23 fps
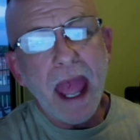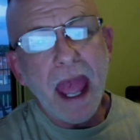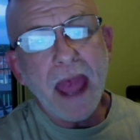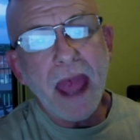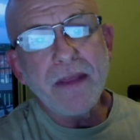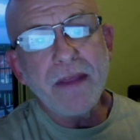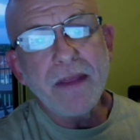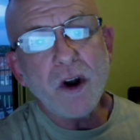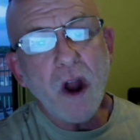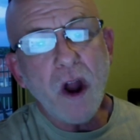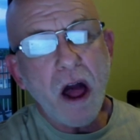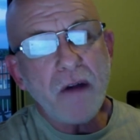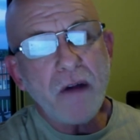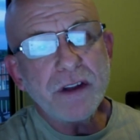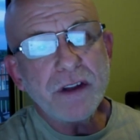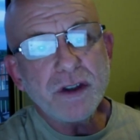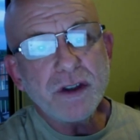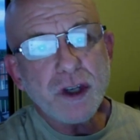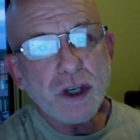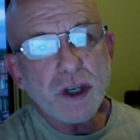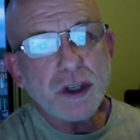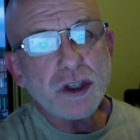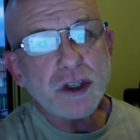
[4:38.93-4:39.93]
and they're
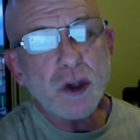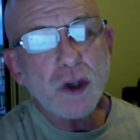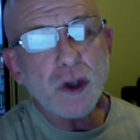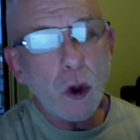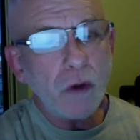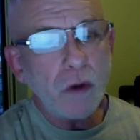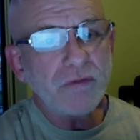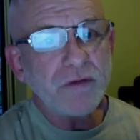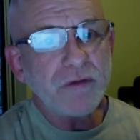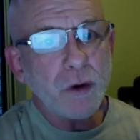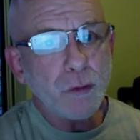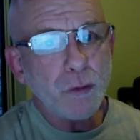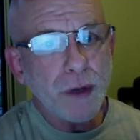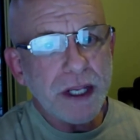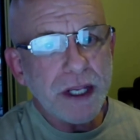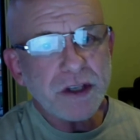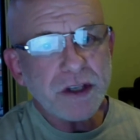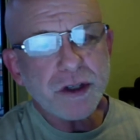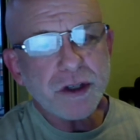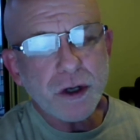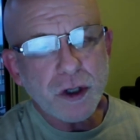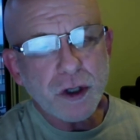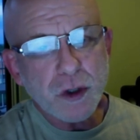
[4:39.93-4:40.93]
often just sold for
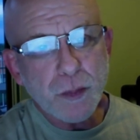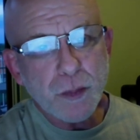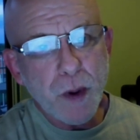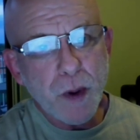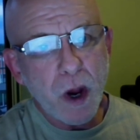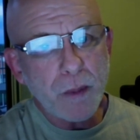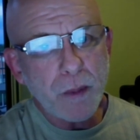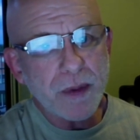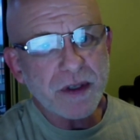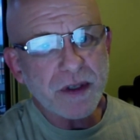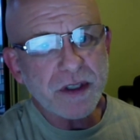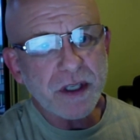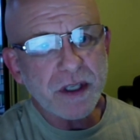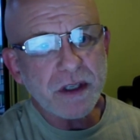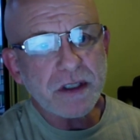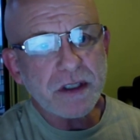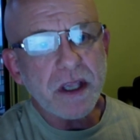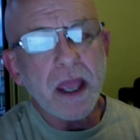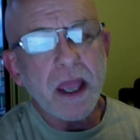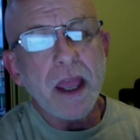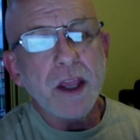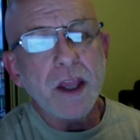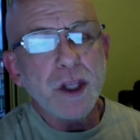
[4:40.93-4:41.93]
research purposes.